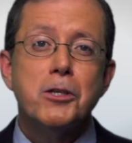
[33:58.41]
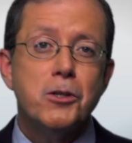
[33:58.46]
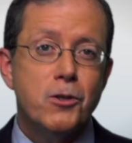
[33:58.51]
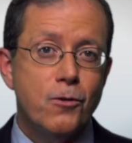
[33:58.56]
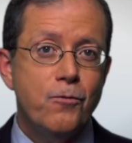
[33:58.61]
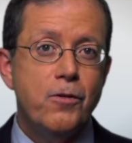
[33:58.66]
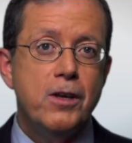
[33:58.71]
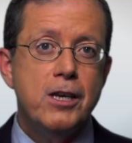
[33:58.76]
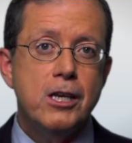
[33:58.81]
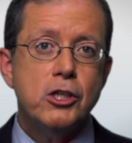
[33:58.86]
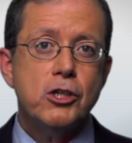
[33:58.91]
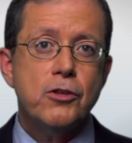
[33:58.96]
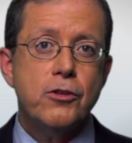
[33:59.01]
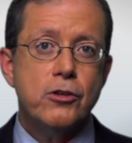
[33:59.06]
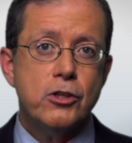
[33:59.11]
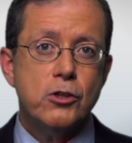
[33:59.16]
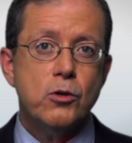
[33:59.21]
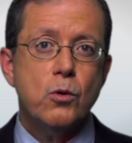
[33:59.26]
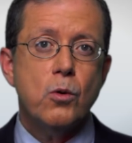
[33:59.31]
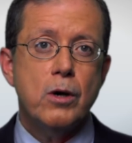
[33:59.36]
To finish
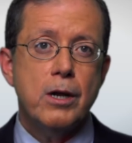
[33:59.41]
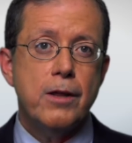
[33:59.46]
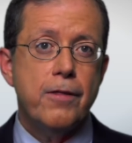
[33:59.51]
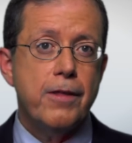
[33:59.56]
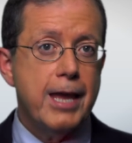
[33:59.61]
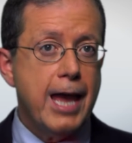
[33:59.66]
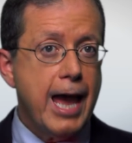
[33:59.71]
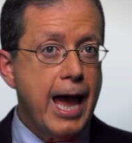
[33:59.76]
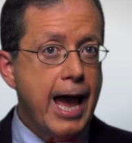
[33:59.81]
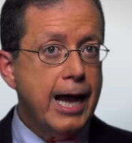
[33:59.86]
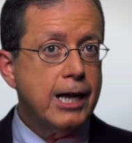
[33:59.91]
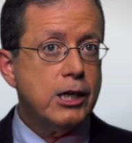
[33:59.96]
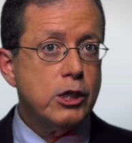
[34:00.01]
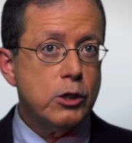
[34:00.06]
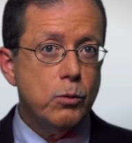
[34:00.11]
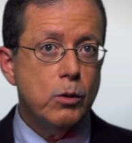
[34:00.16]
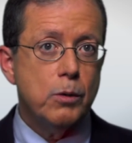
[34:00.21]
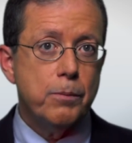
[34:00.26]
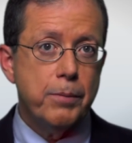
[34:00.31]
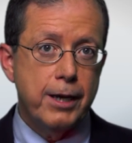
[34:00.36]
the story, the
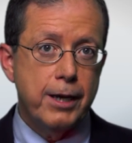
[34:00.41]
actual